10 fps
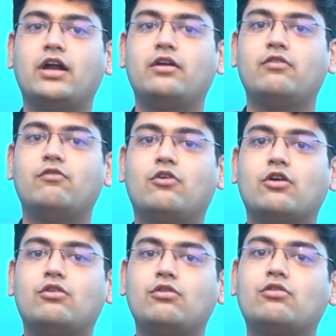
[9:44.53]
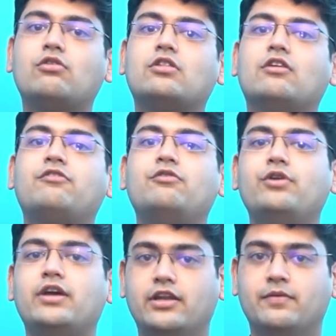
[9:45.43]
and what to cook the
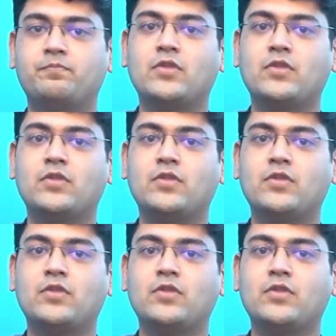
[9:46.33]
food in.